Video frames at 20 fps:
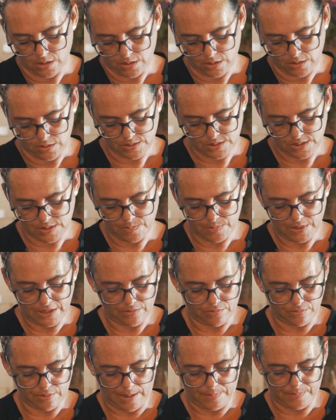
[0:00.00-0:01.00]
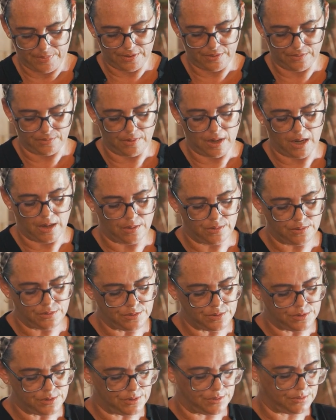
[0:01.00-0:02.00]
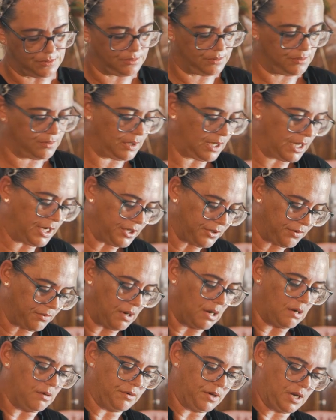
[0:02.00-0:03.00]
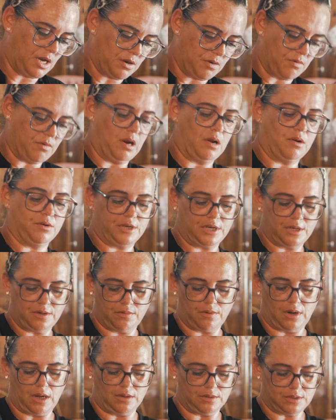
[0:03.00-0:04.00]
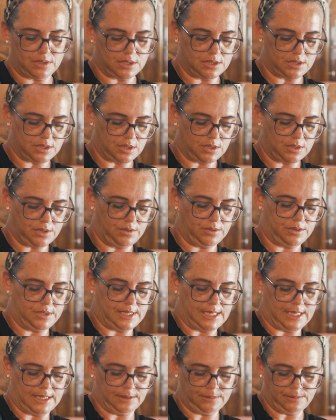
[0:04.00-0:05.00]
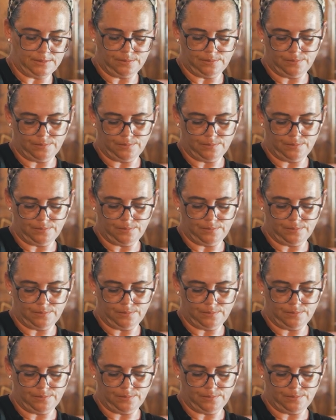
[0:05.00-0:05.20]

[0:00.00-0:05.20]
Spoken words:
You simply wrap it around and around and around and around until you're done.